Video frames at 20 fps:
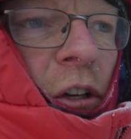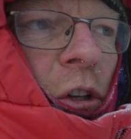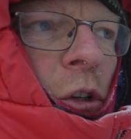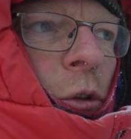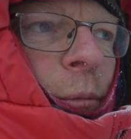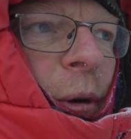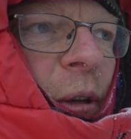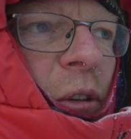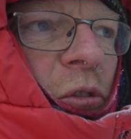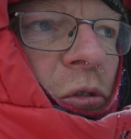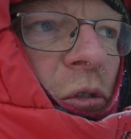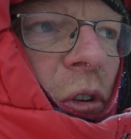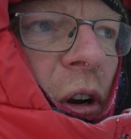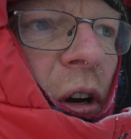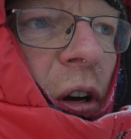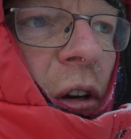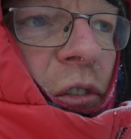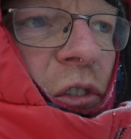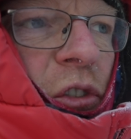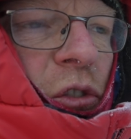You must
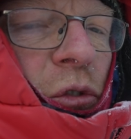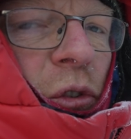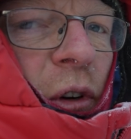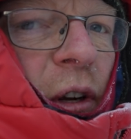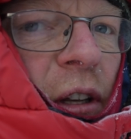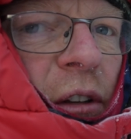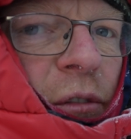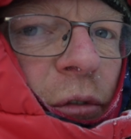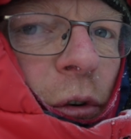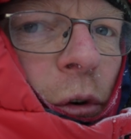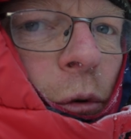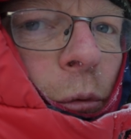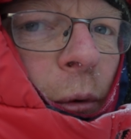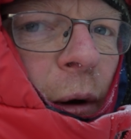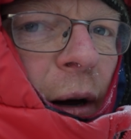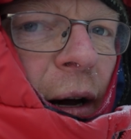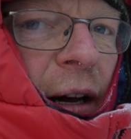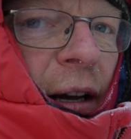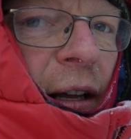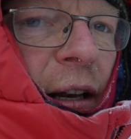drive straight for a
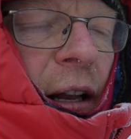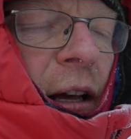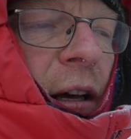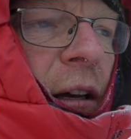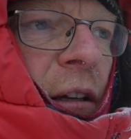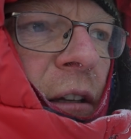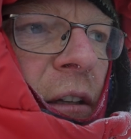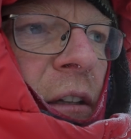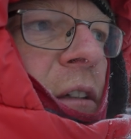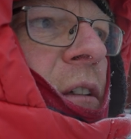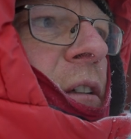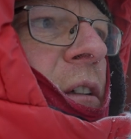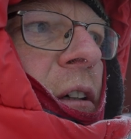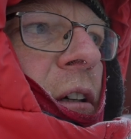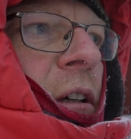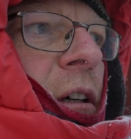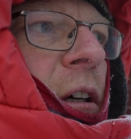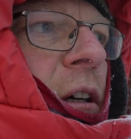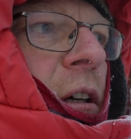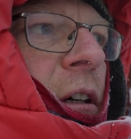while,
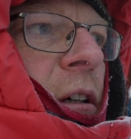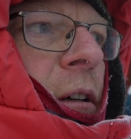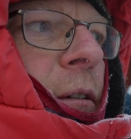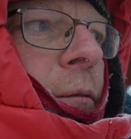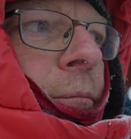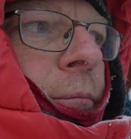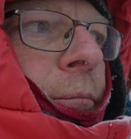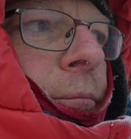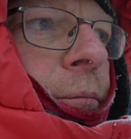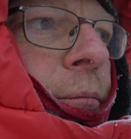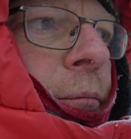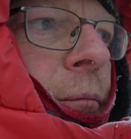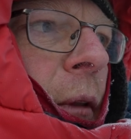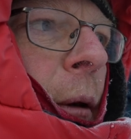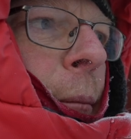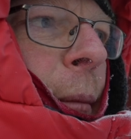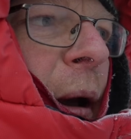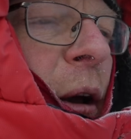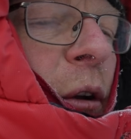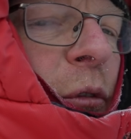
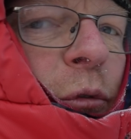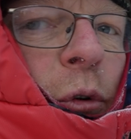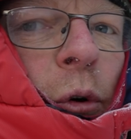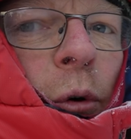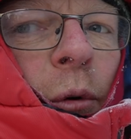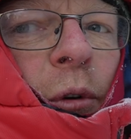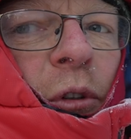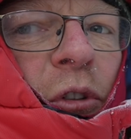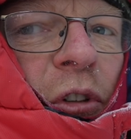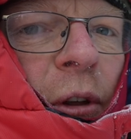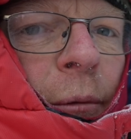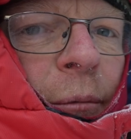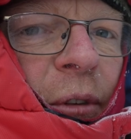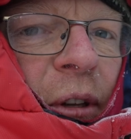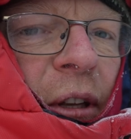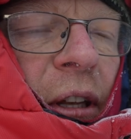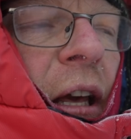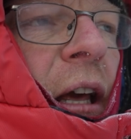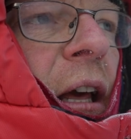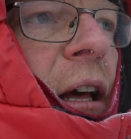back and forward or
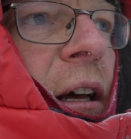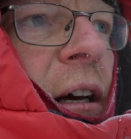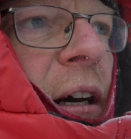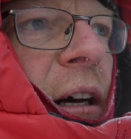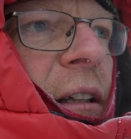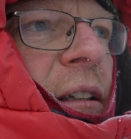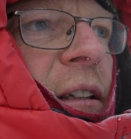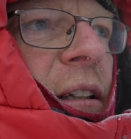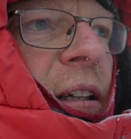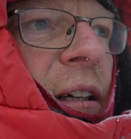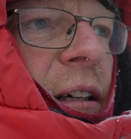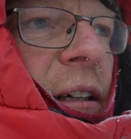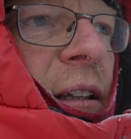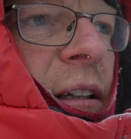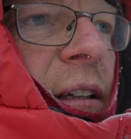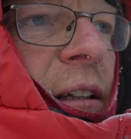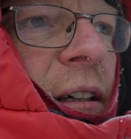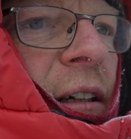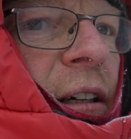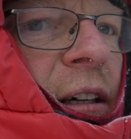something,
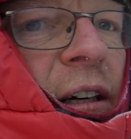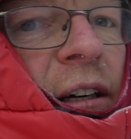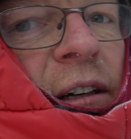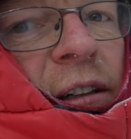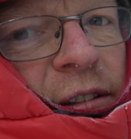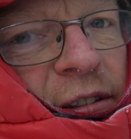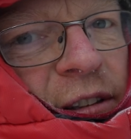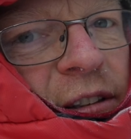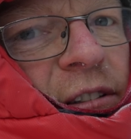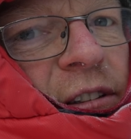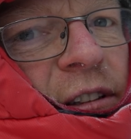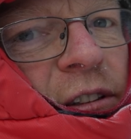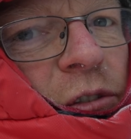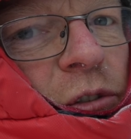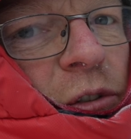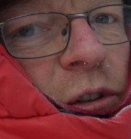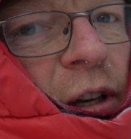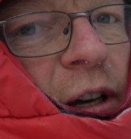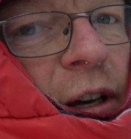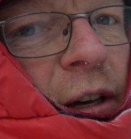until this is
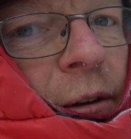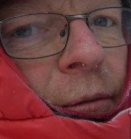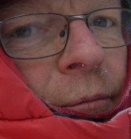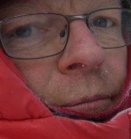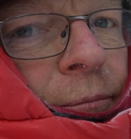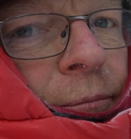okay.